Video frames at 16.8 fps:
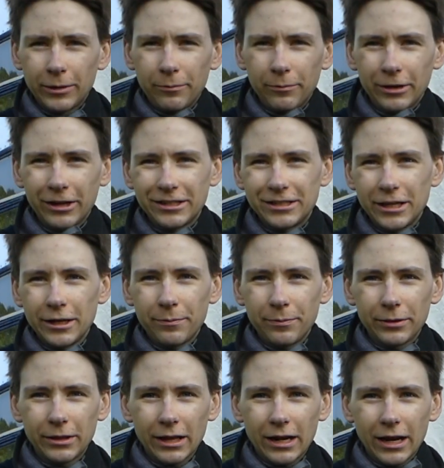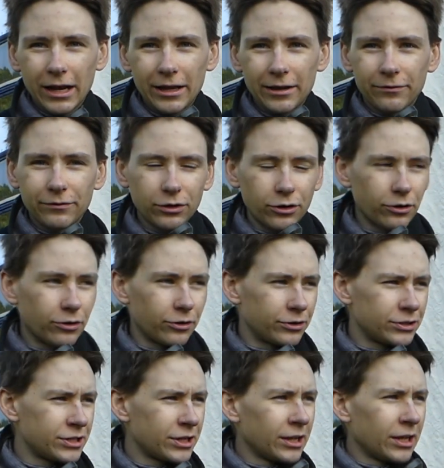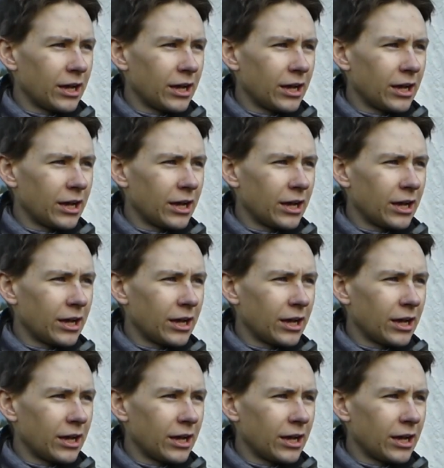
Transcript: But a tip that I have learned